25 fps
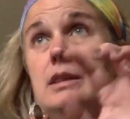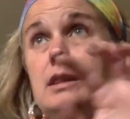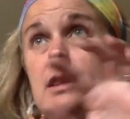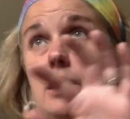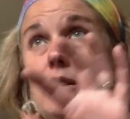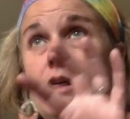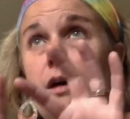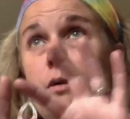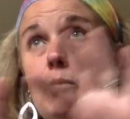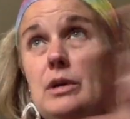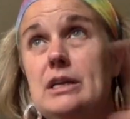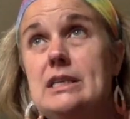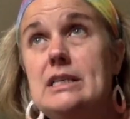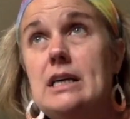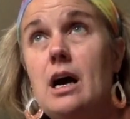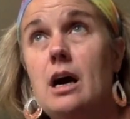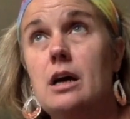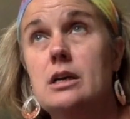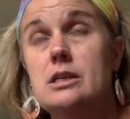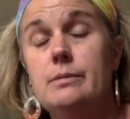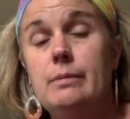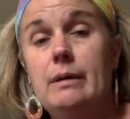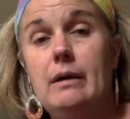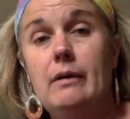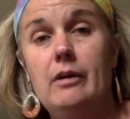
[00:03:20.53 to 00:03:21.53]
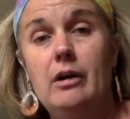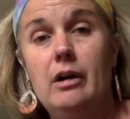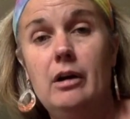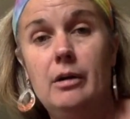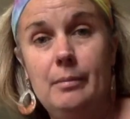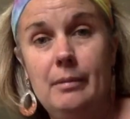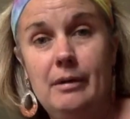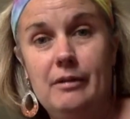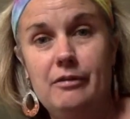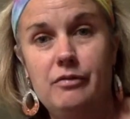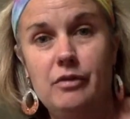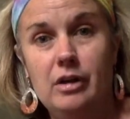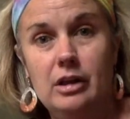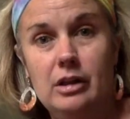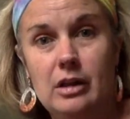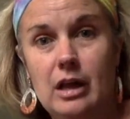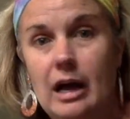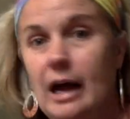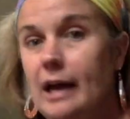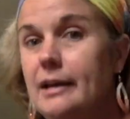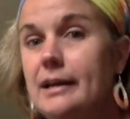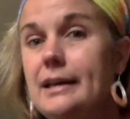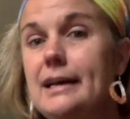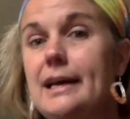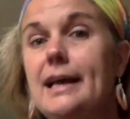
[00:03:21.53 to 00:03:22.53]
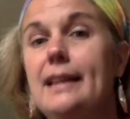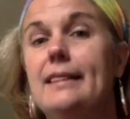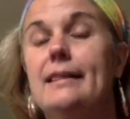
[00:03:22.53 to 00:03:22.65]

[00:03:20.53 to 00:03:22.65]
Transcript: that we talked about out on my front lawn.